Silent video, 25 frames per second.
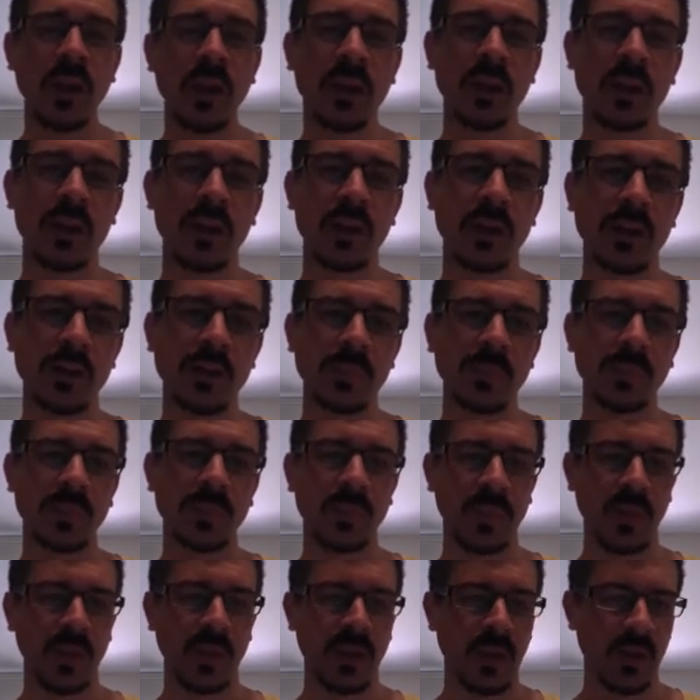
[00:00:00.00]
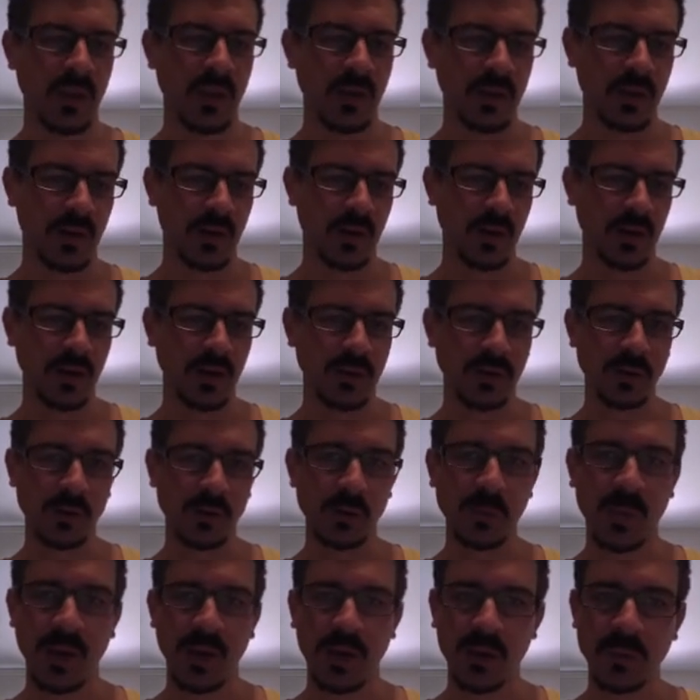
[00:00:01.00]
I knew
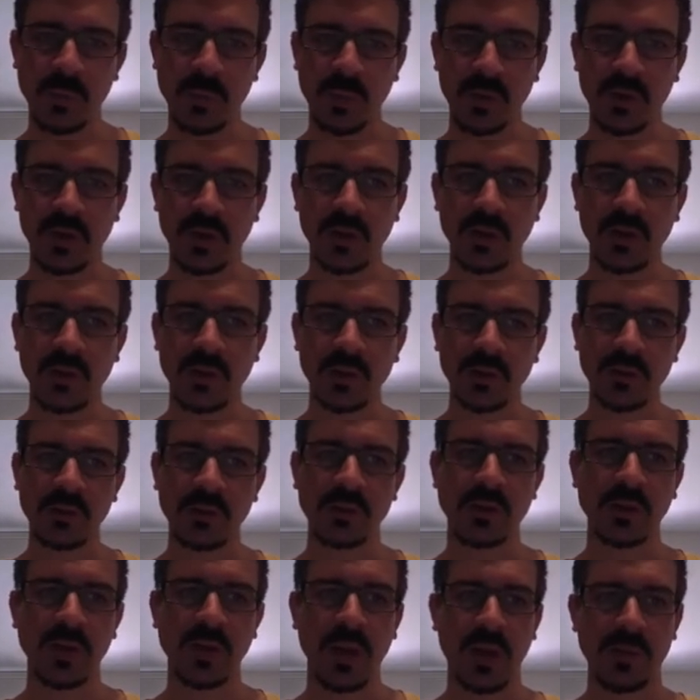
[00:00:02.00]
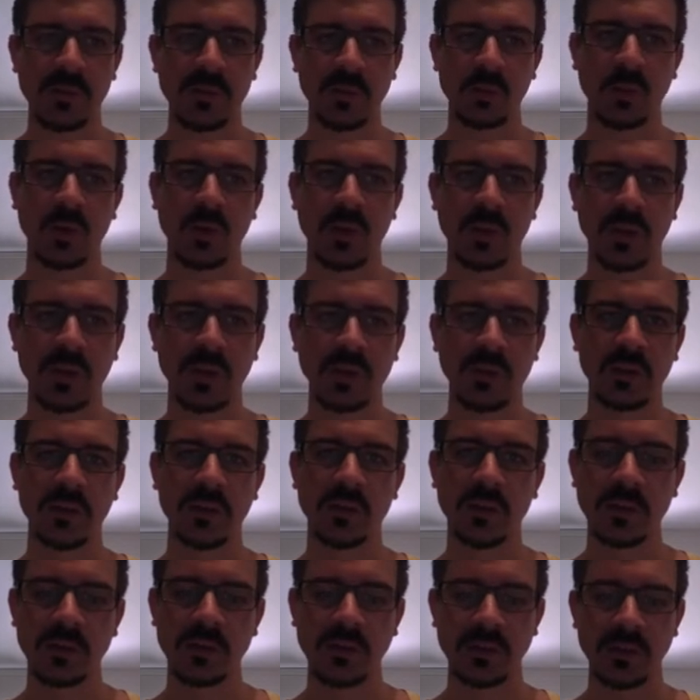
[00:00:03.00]
about it, but I didn't have it working, and
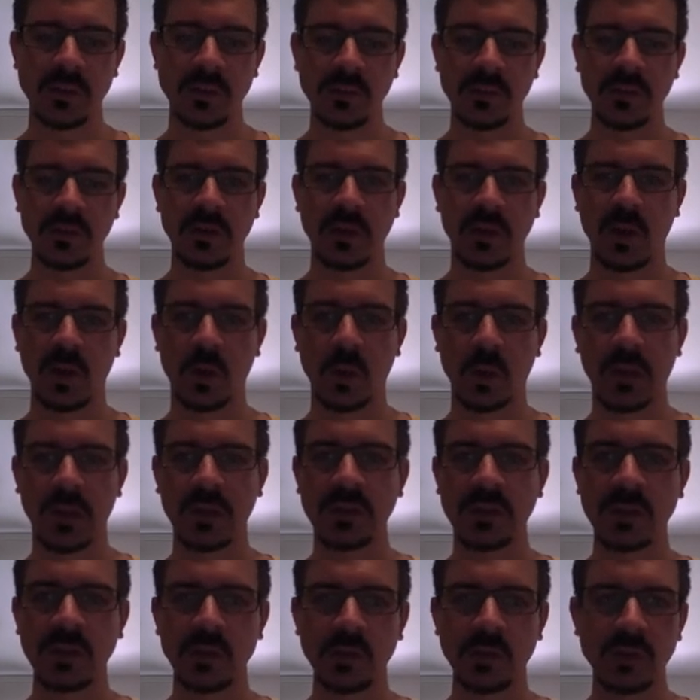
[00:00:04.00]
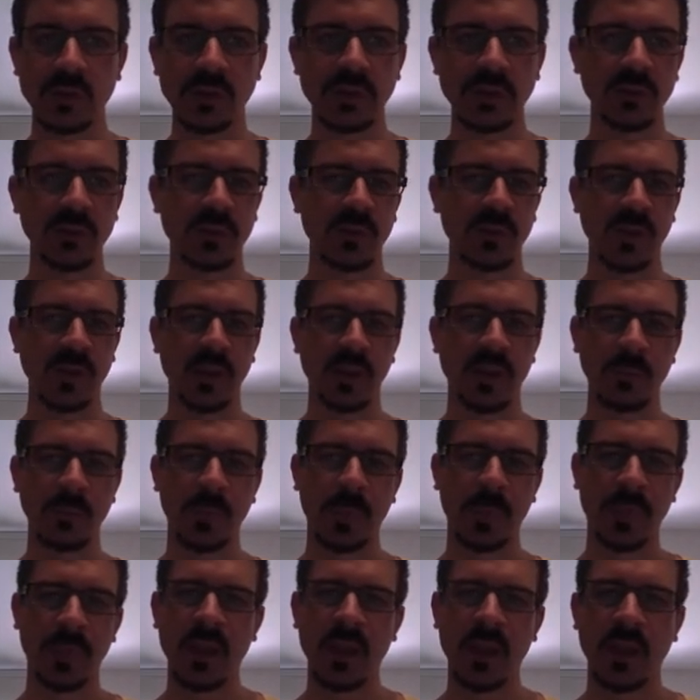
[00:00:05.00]
there's a quick solution for that.
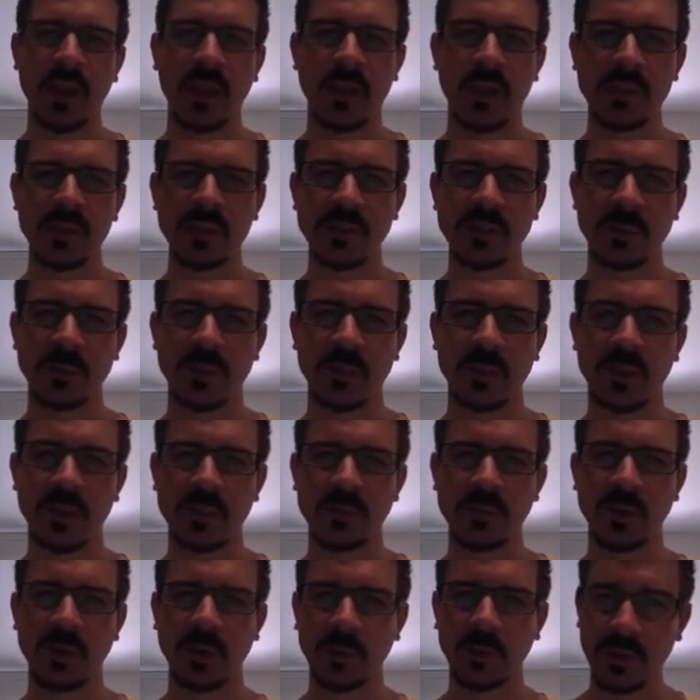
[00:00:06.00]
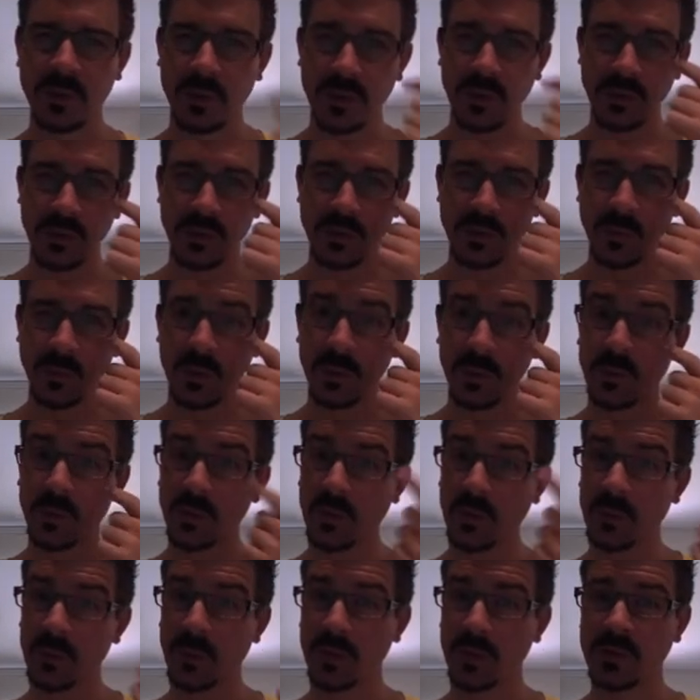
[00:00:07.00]
And this applies probably to people
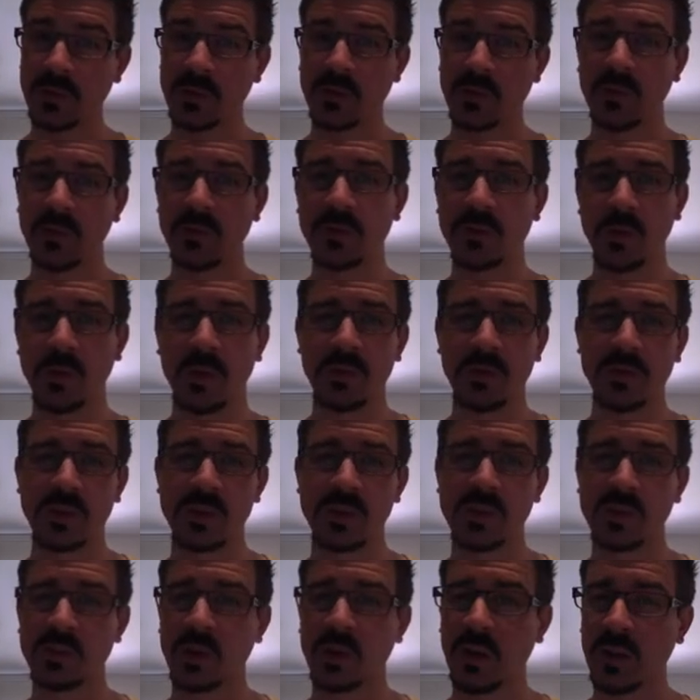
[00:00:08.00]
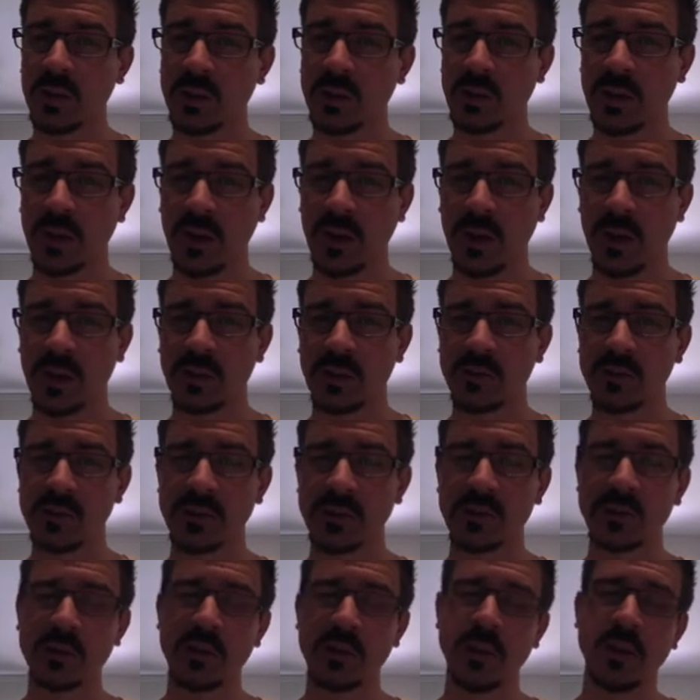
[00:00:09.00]
like myself who have Australian
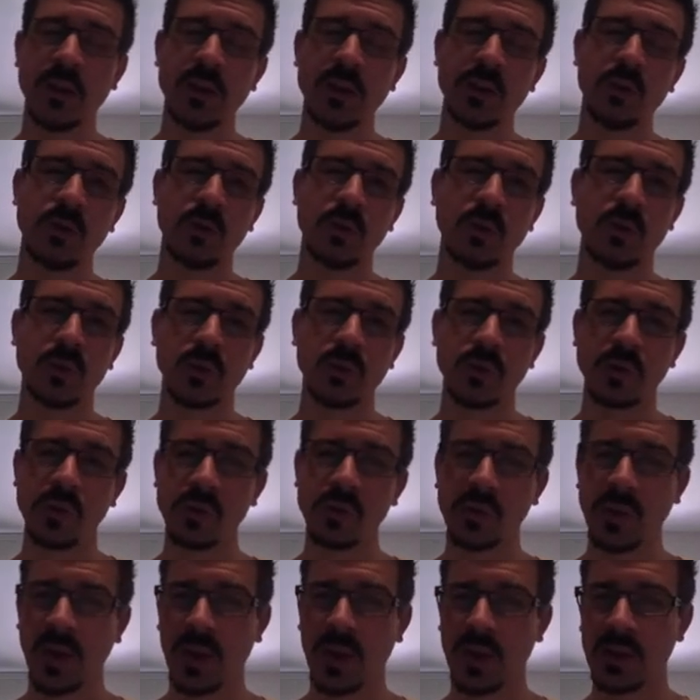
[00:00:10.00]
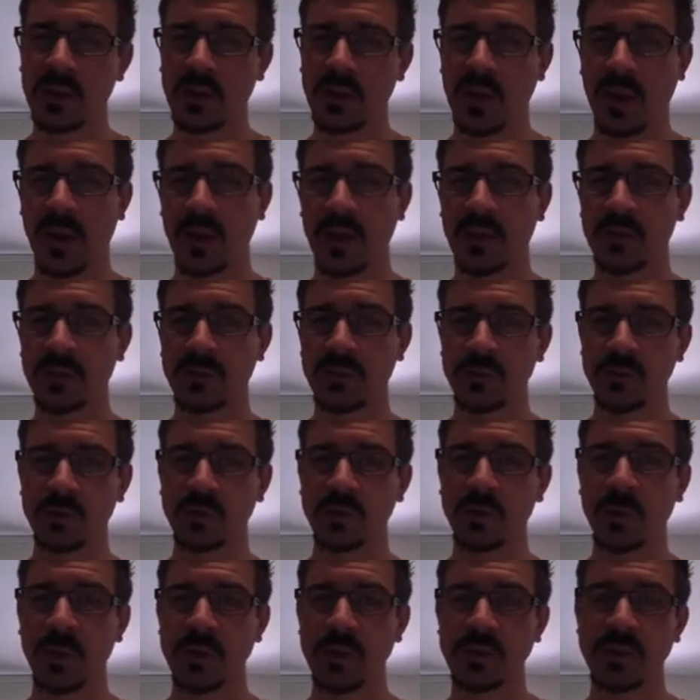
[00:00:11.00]
accounts or UK accounts, or
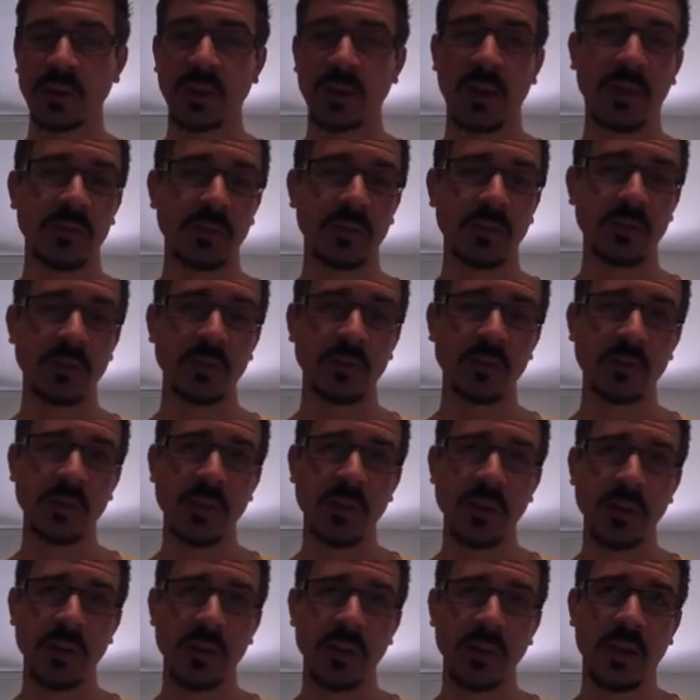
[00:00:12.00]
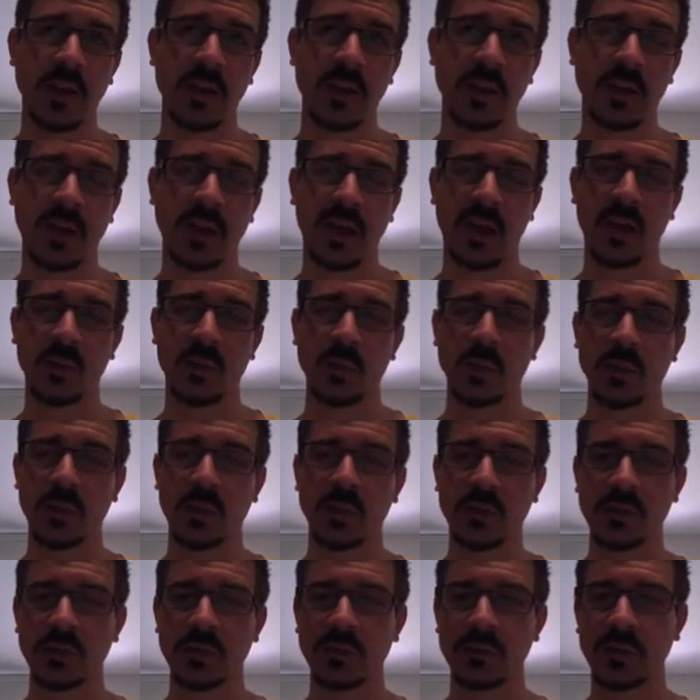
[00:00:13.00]
basically have an account where
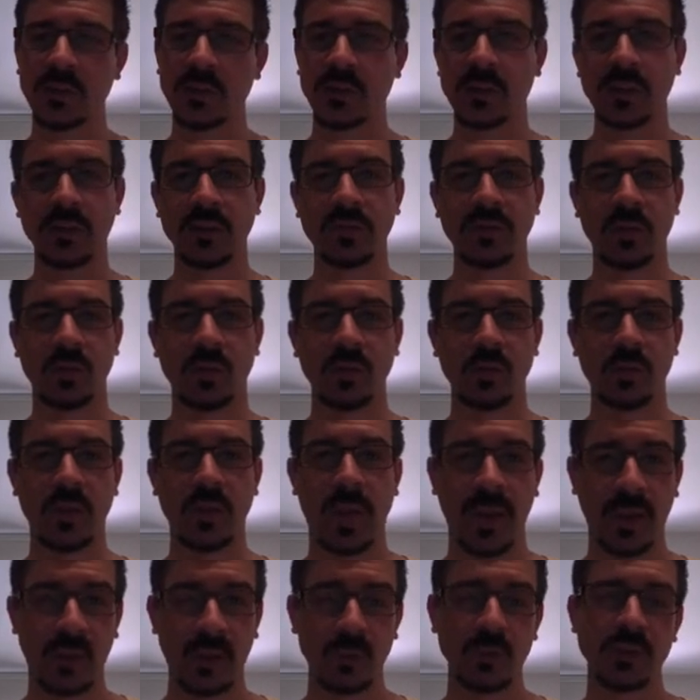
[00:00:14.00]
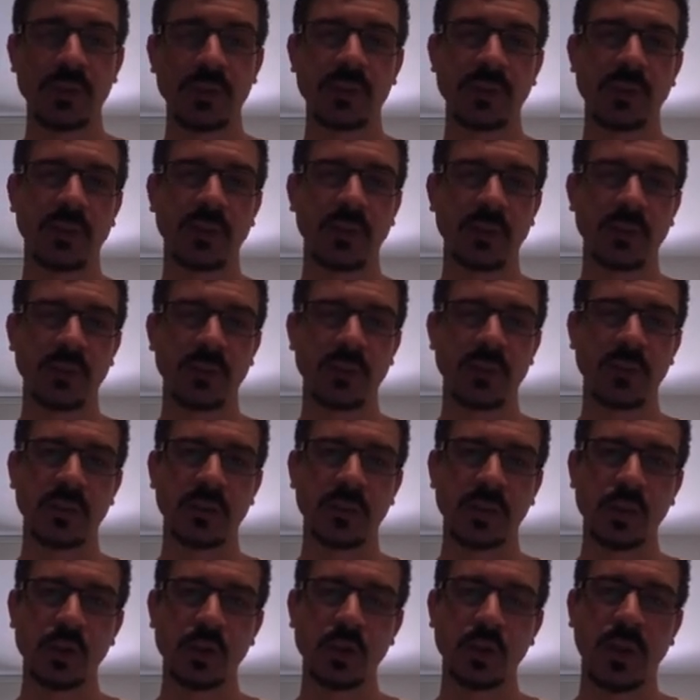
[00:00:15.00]
the default language is set to
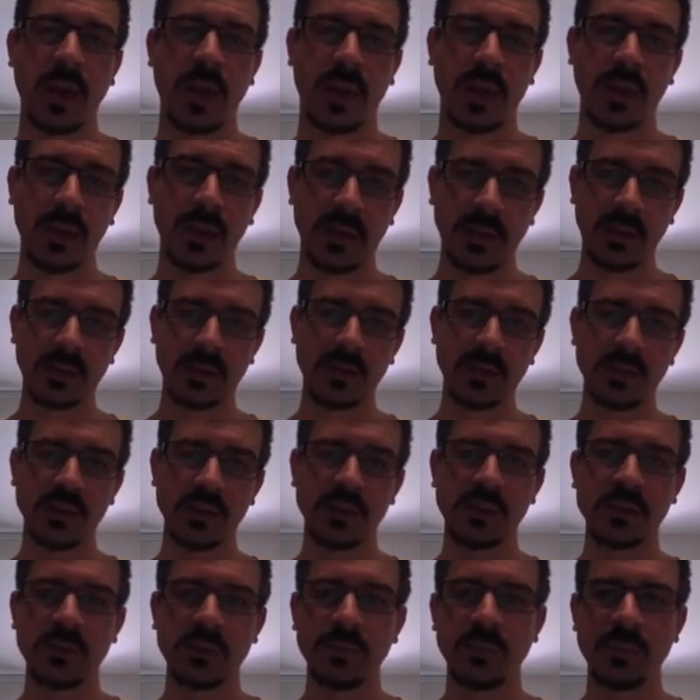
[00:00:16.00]
UK English.